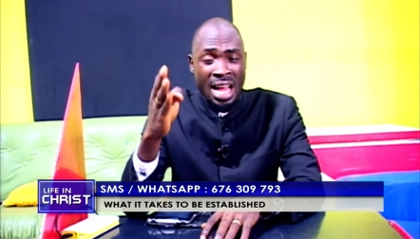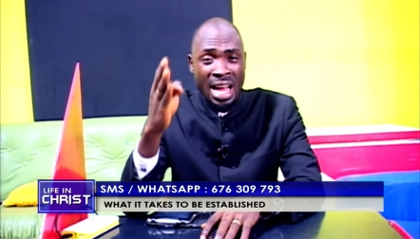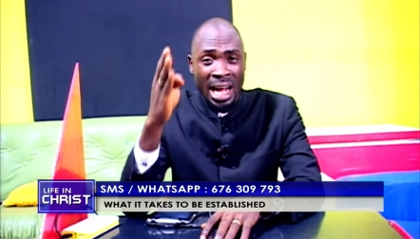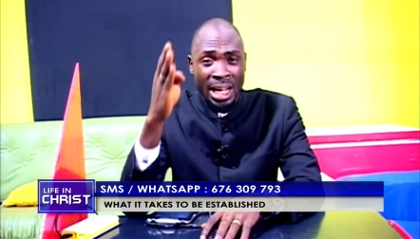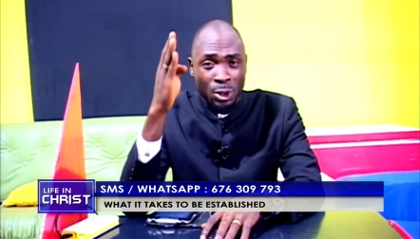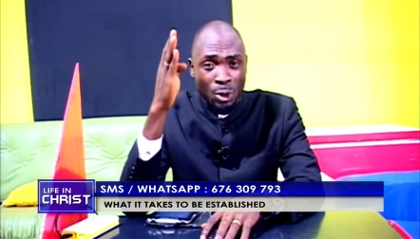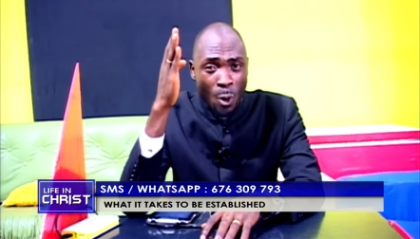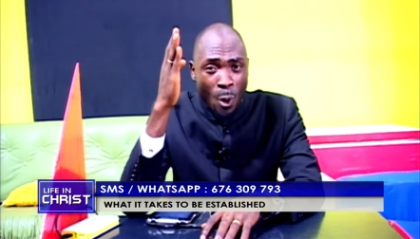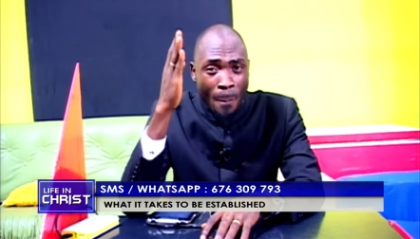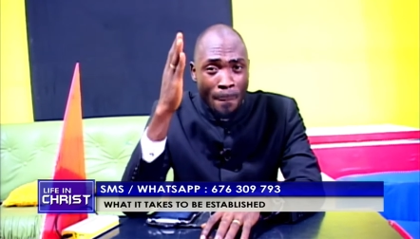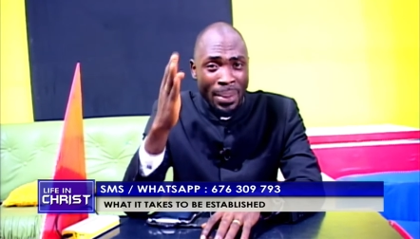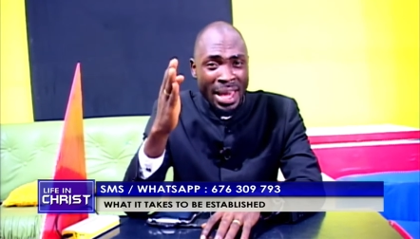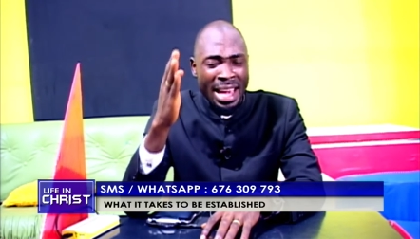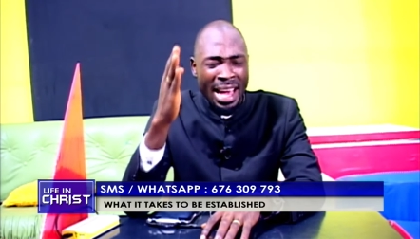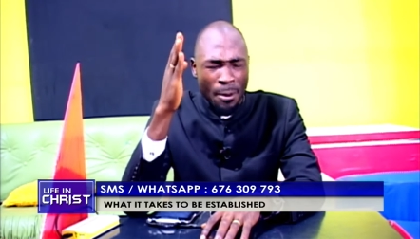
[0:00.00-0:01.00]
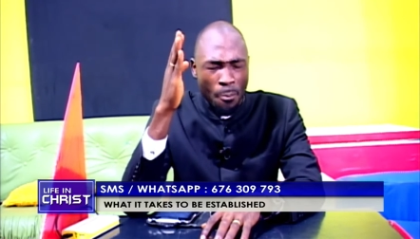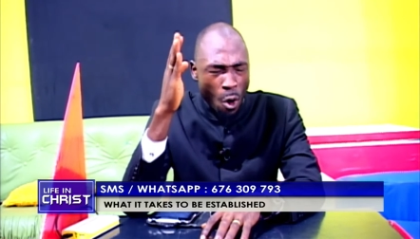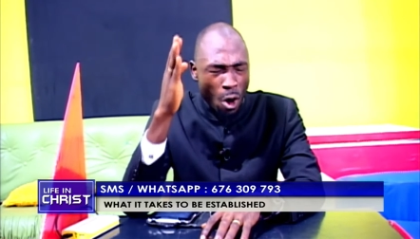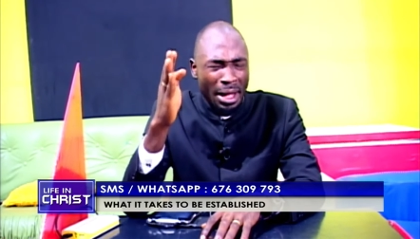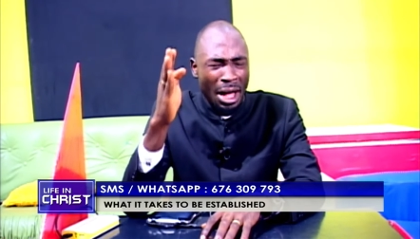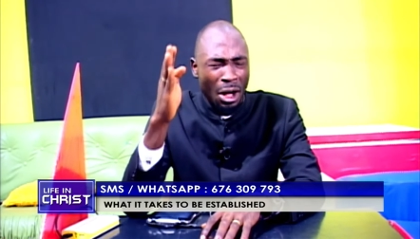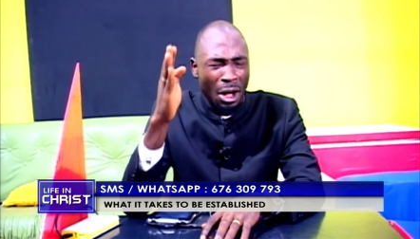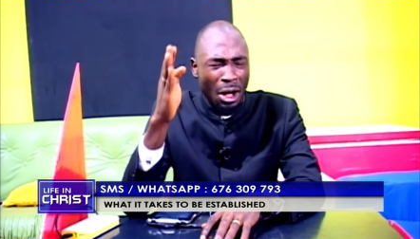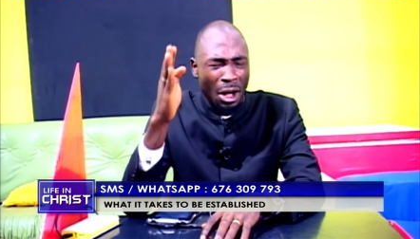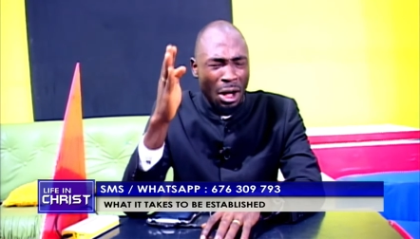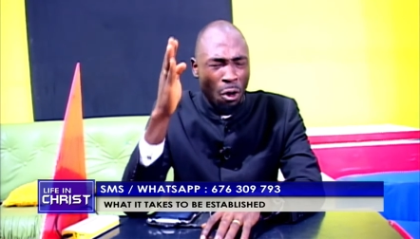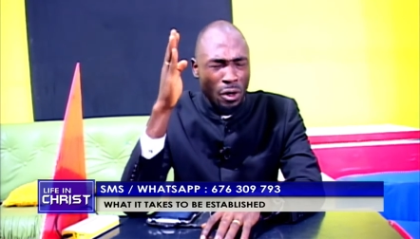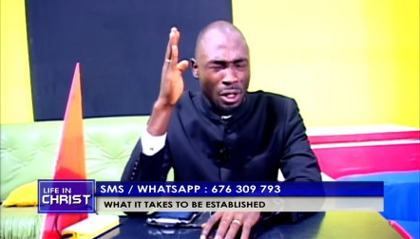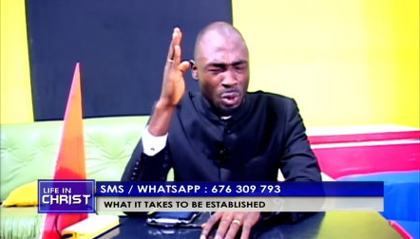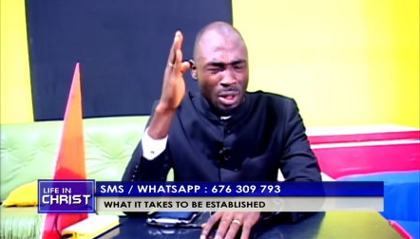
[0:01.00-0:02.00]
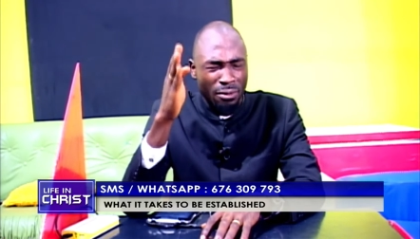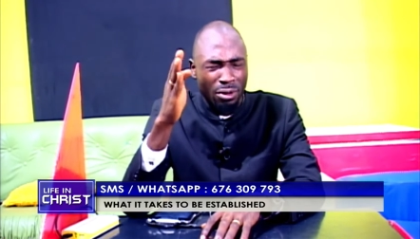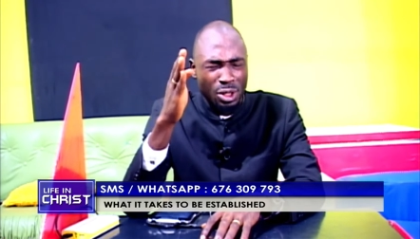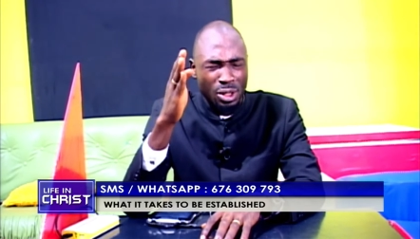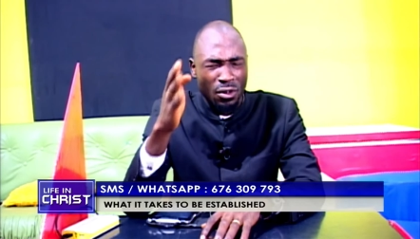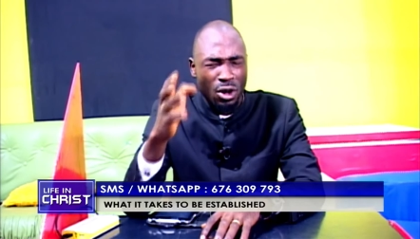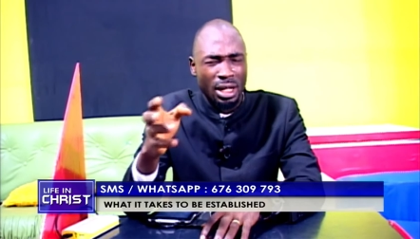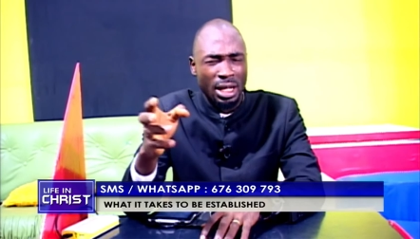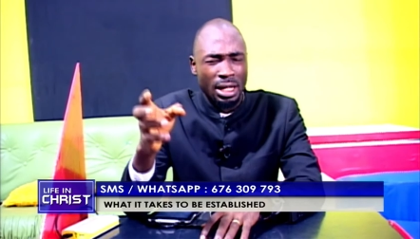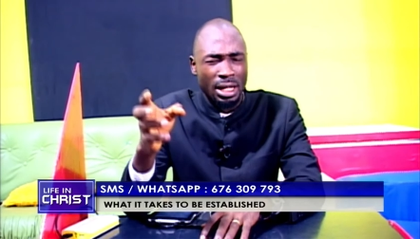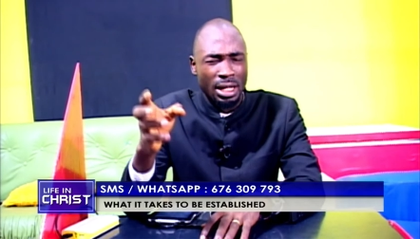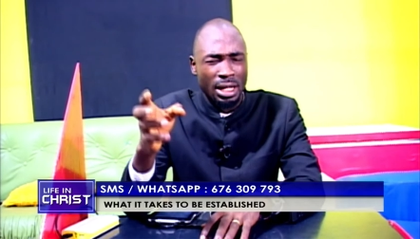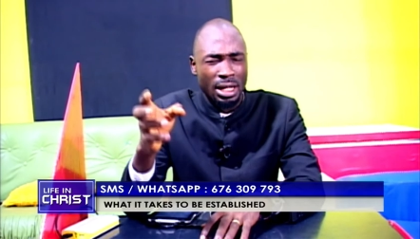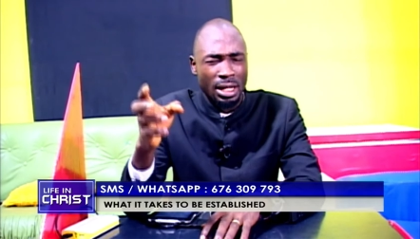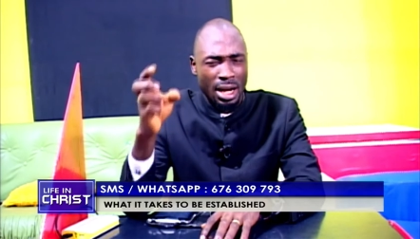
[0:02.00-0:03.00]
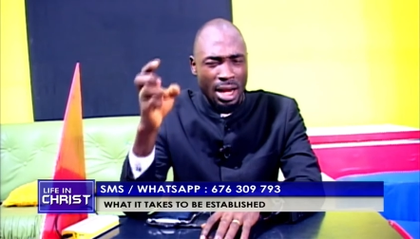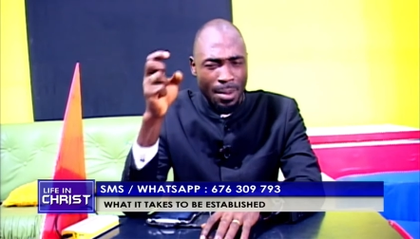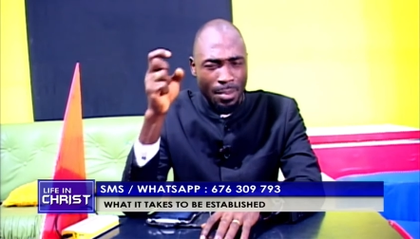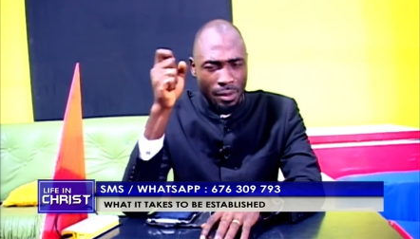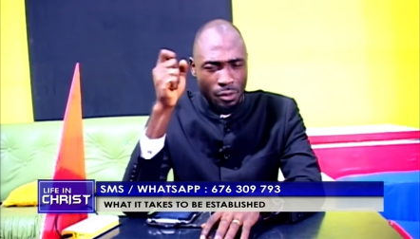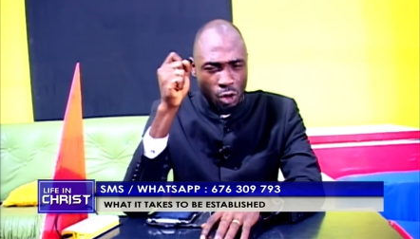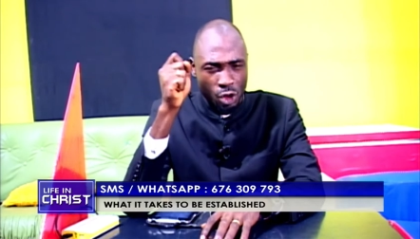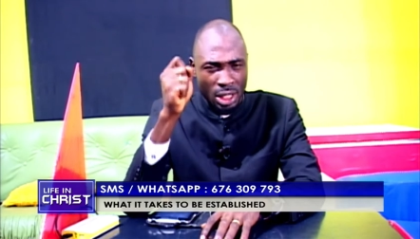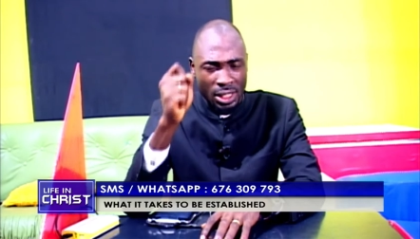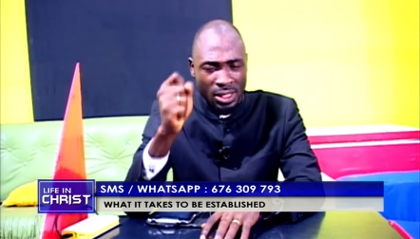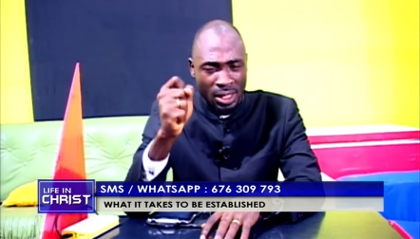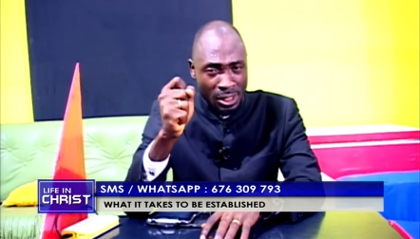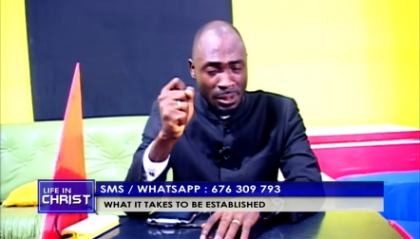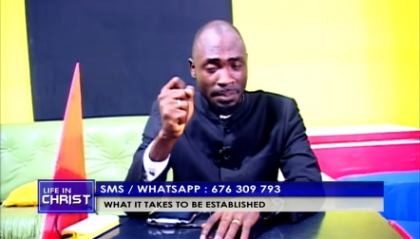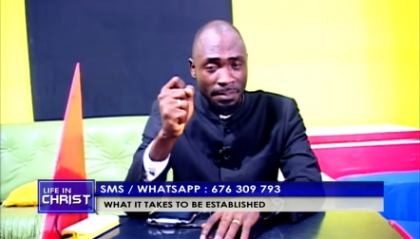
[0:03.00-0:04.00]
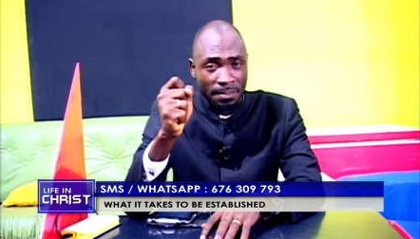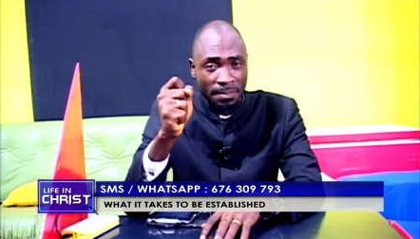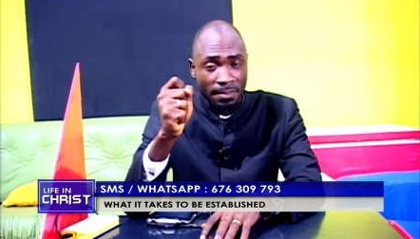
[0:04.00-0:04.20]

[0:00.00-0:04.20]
as you obey and walk according to the voice of God in the name of Jesus.